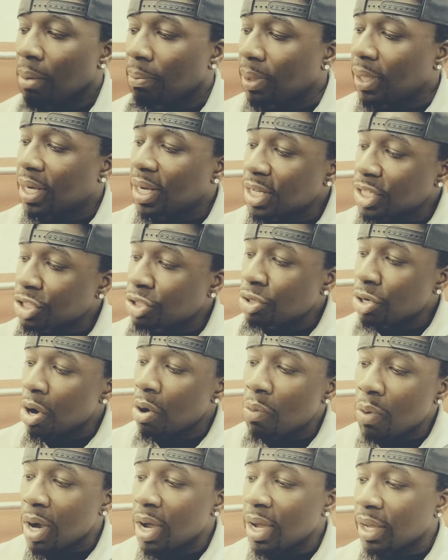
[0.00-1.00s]
Because you
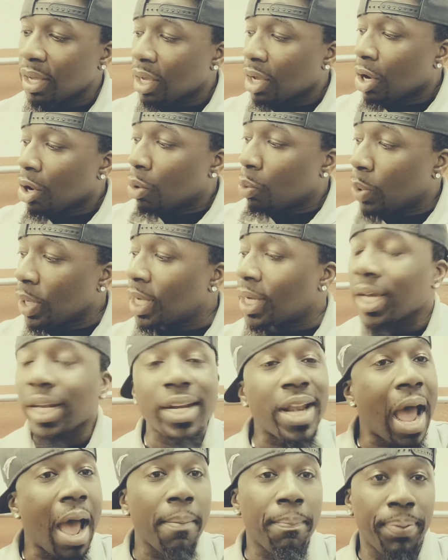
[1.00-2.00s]
know what? We could
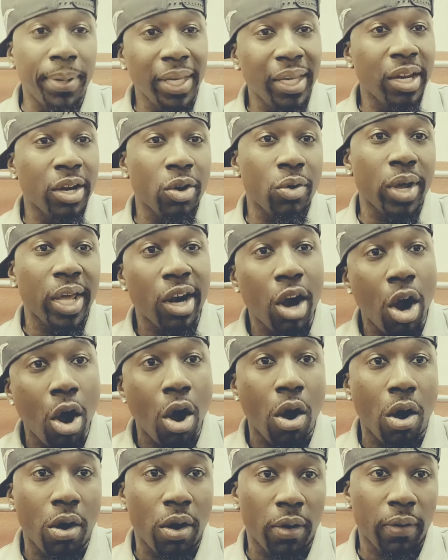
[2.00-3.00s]
not be here at
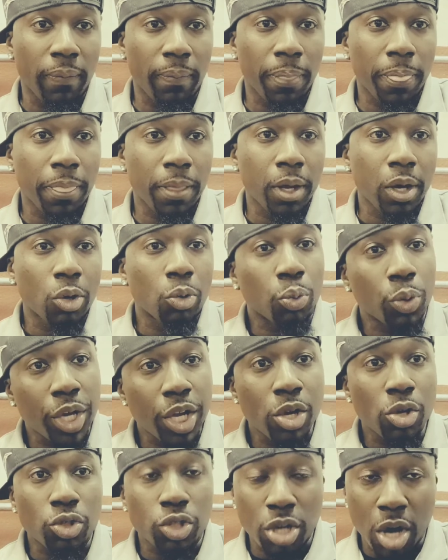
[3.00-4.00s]
all.
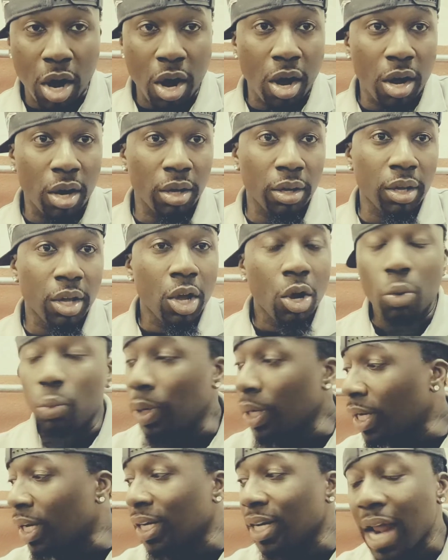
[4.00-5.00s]
Real talk.
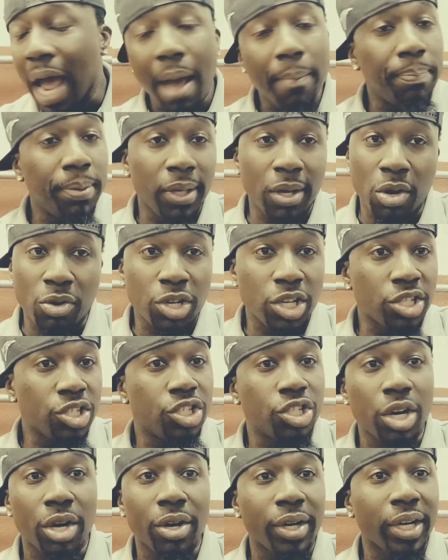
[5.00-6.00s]
We could not be on
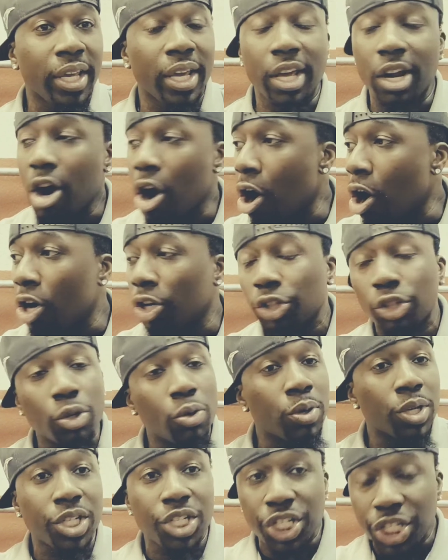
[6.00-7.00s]
this journey at all
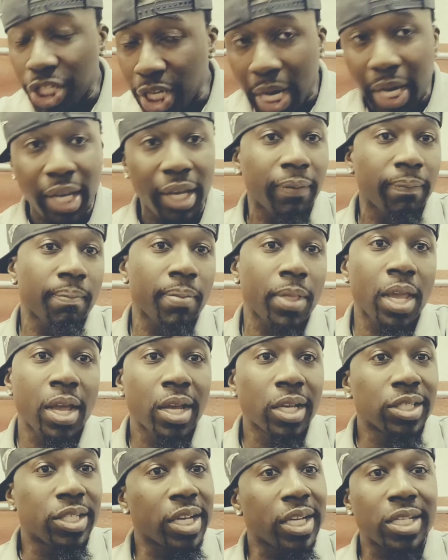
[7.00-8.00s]
doing shit.
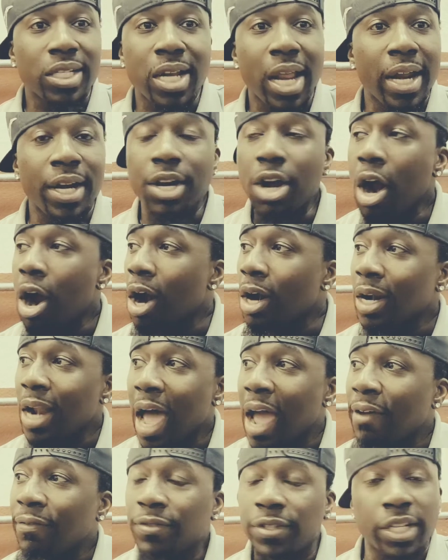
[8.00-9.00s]
Just letting our
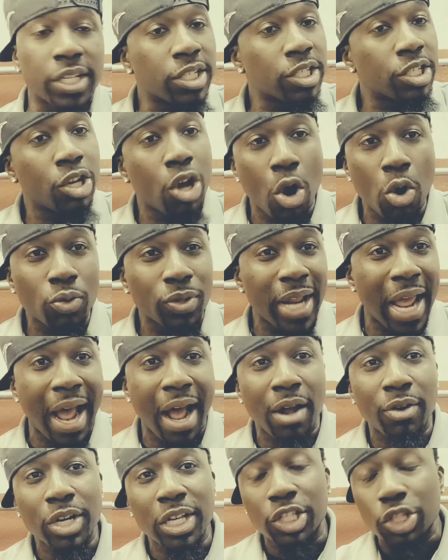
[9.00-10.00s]
life just go
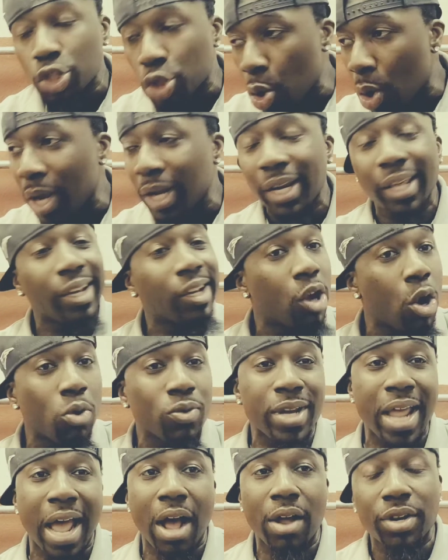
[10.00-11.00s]
down the toilet,
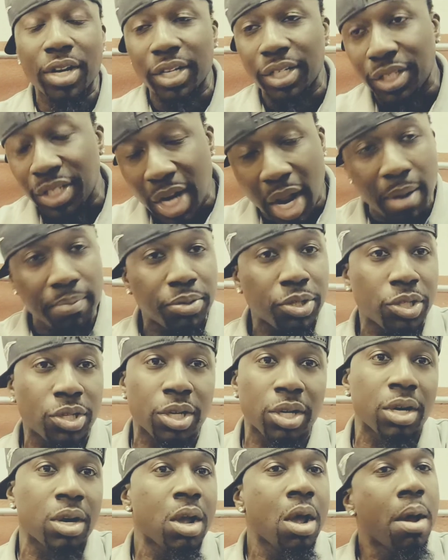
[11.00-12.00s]
go down the dumpster.